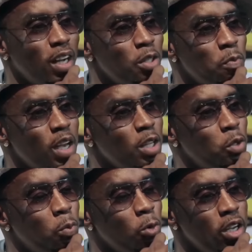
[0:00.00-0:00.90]
about
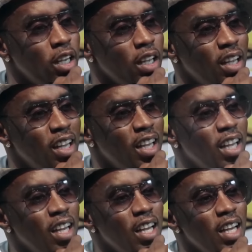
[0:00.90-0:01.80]
Jermaine Dupri."
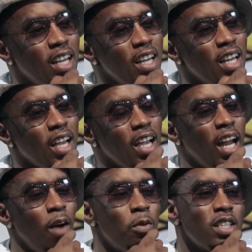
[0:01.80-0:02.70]
Mm,
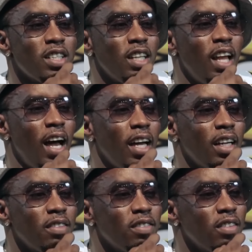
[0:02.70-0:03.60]
and I was oh, just
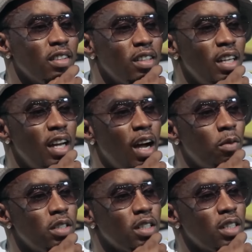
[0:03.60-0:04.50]
like, "Wow." Yeah, I
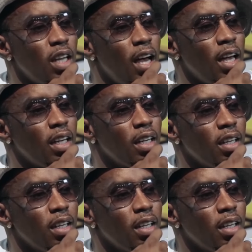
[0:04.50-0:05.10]
was just like,